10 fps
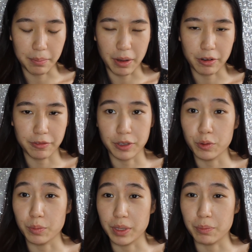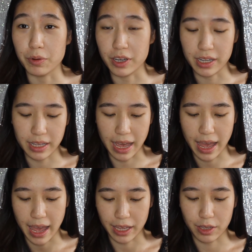my review will be pretty
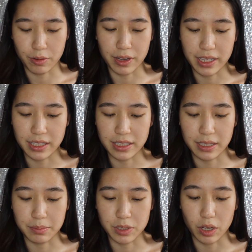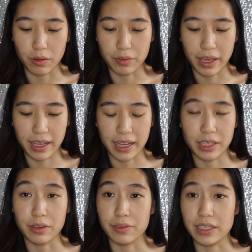accurate in terms of that
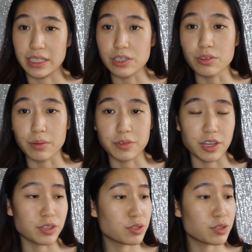kind of a description.